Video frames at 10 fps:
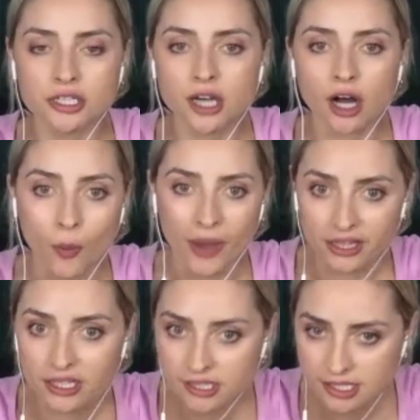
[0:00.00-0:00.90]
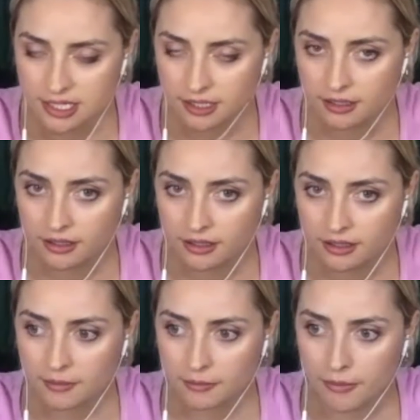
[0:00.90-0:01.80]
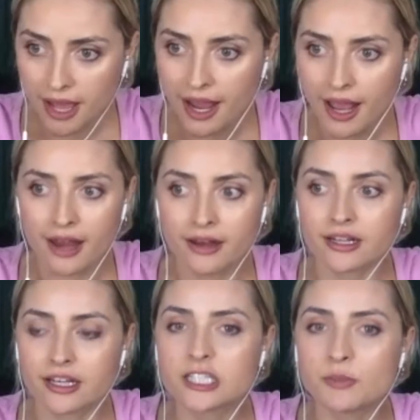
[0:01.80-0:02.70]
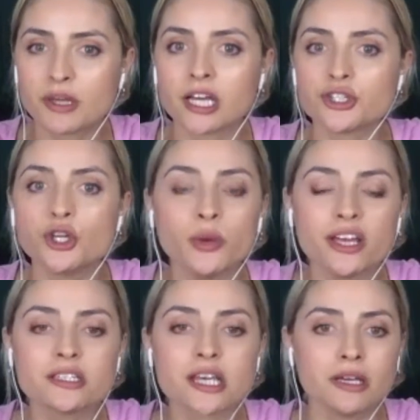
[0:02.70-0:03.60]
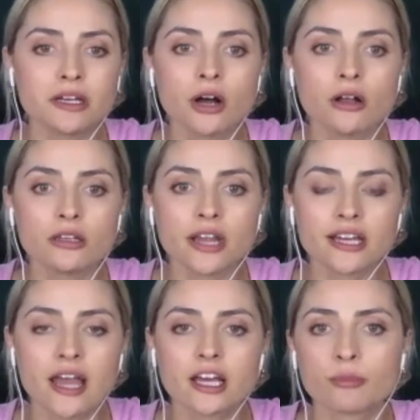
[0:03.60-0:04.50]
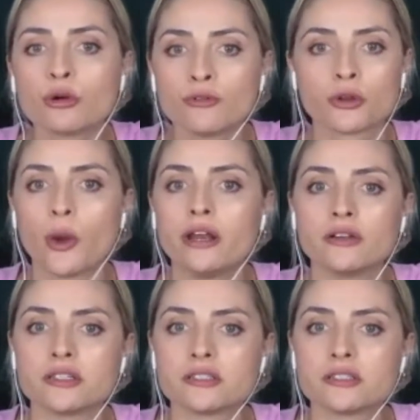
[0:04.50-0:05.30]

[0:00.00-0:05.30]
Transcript: a wait list, and it's been like 2 weeks, and me and Colin like can't get approved for the waiting list.